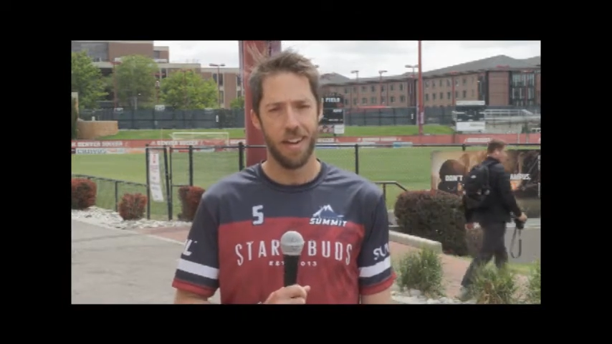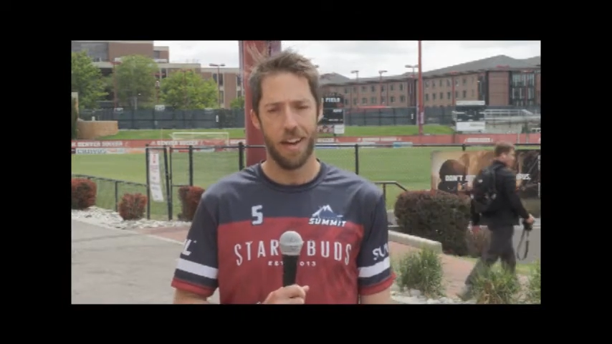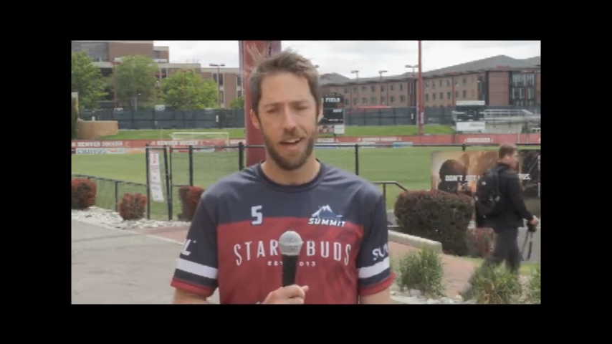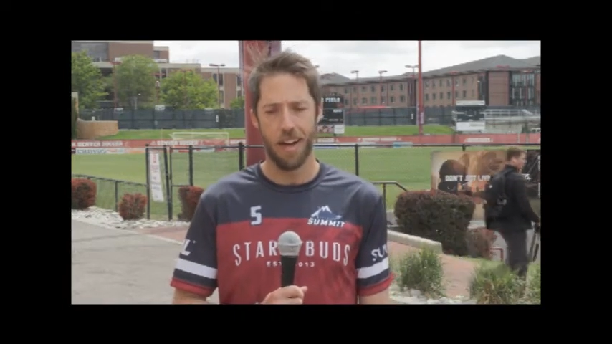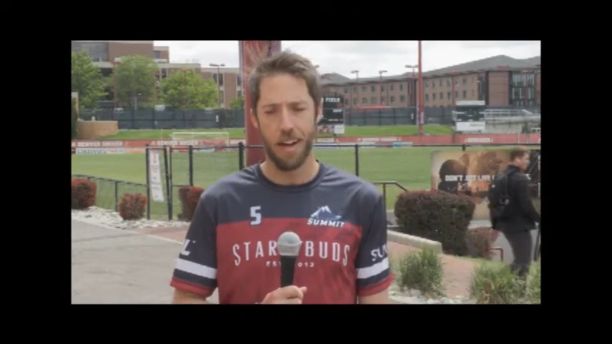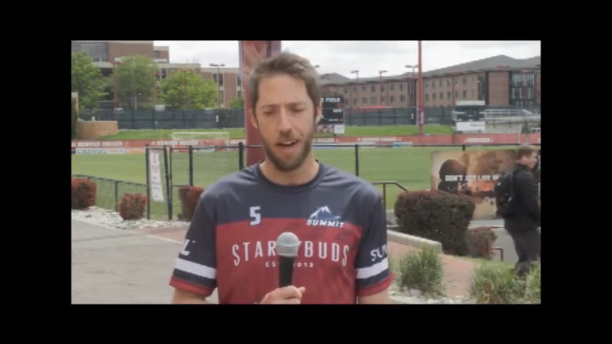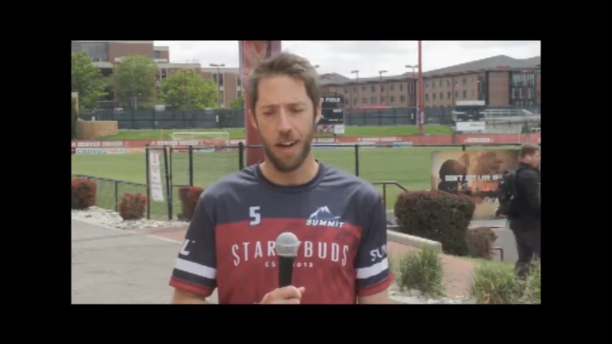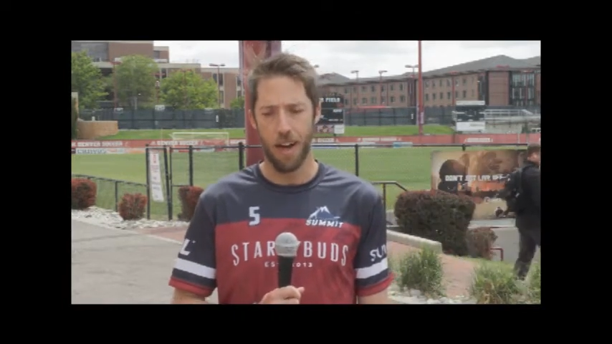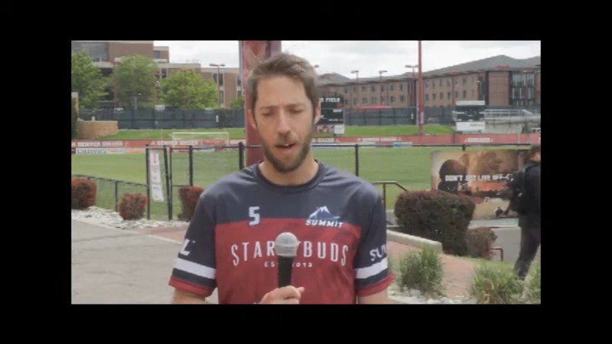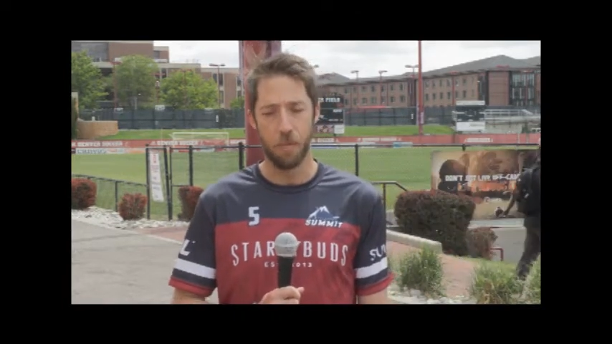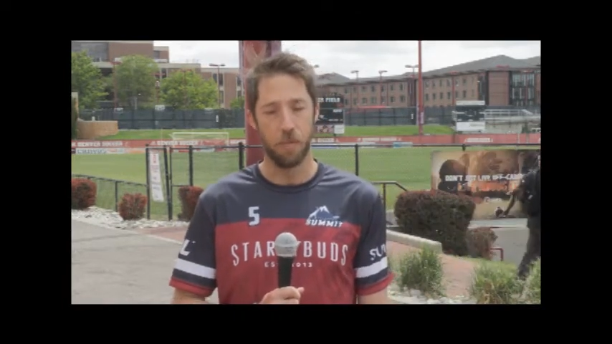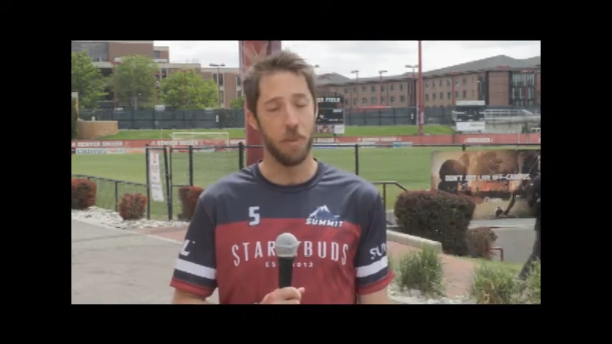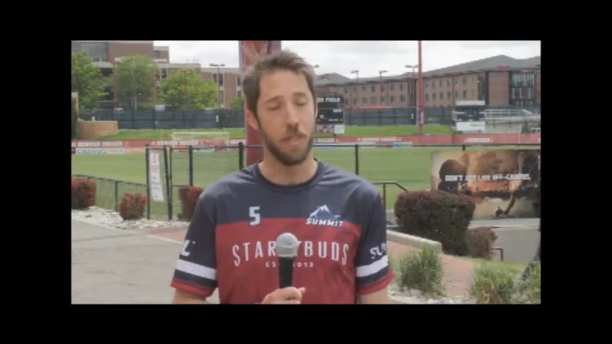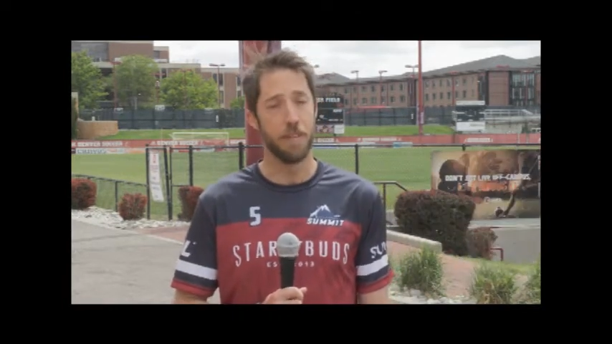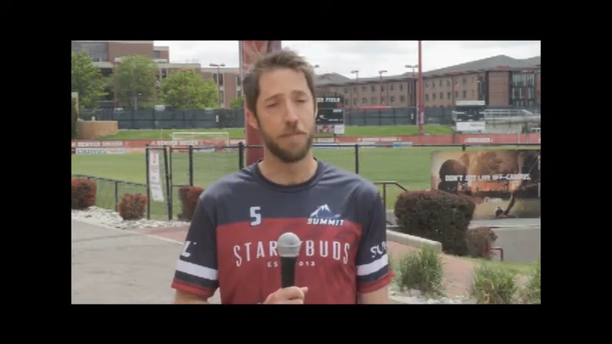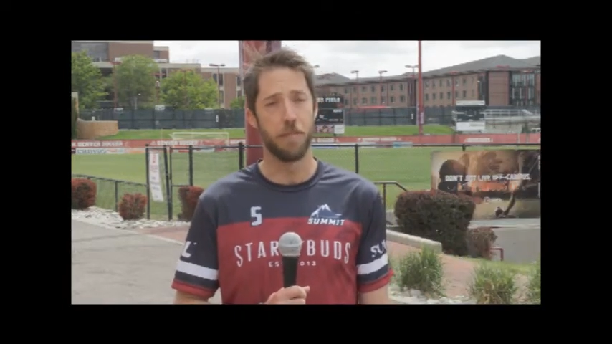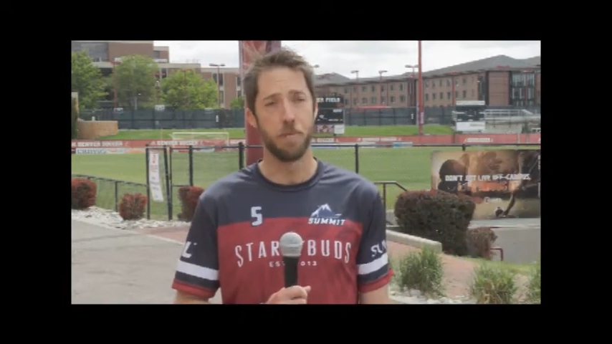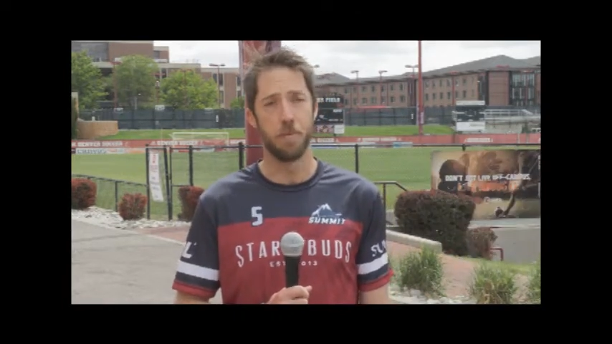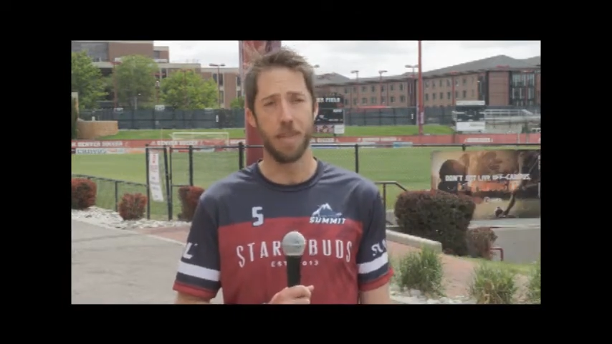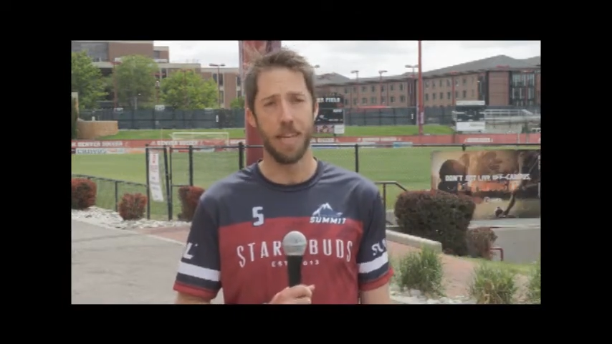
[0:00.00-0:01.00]
uh,
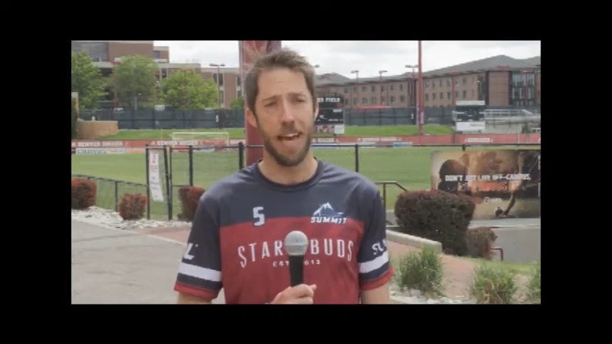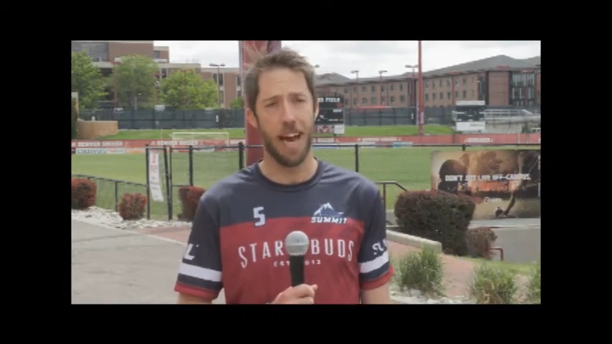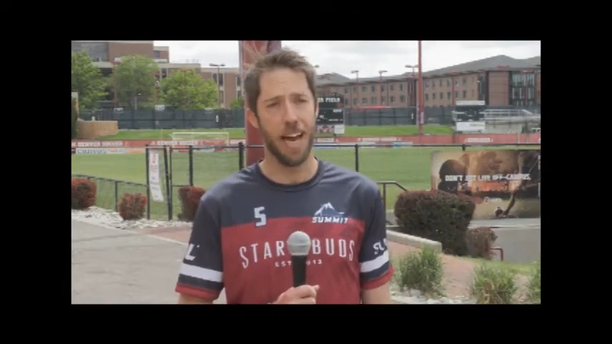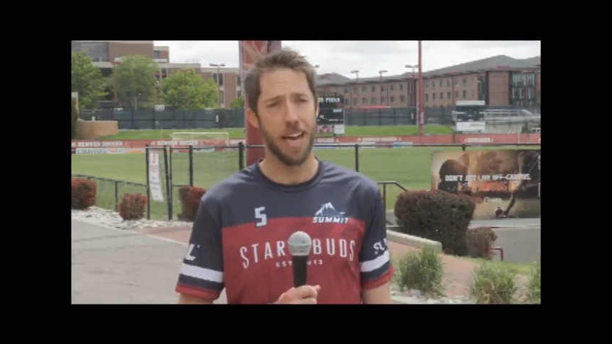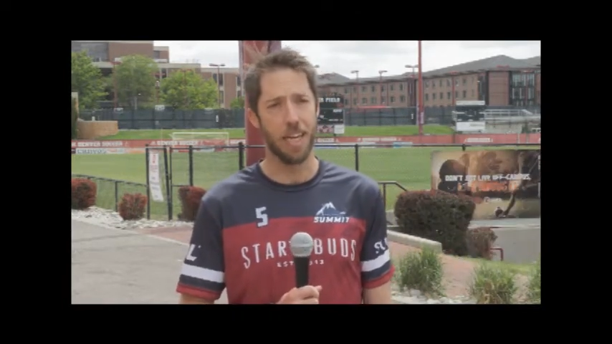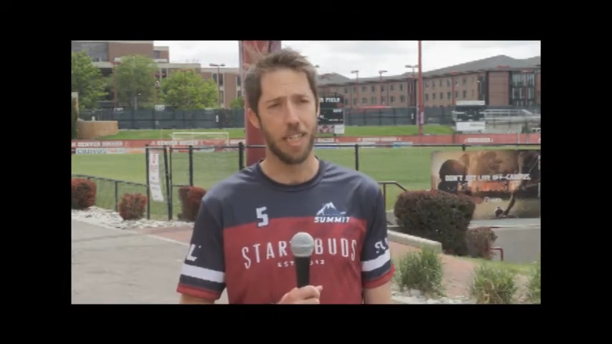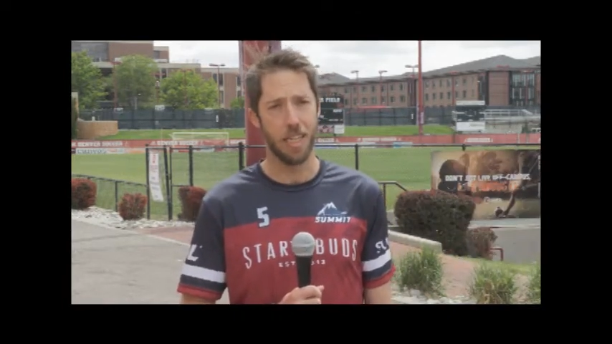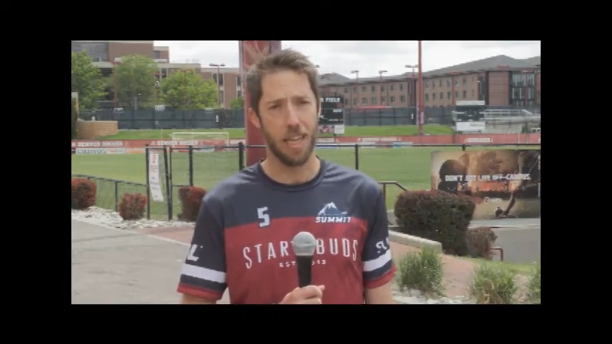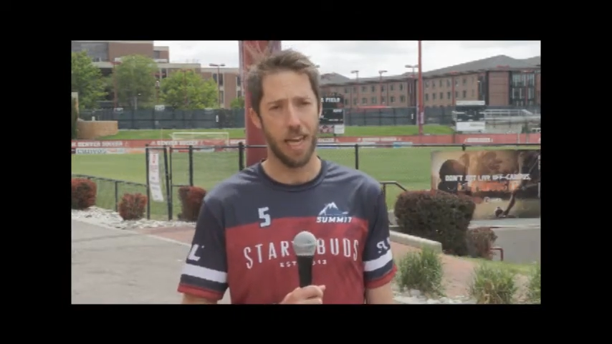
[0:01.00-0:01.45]
unbelievably high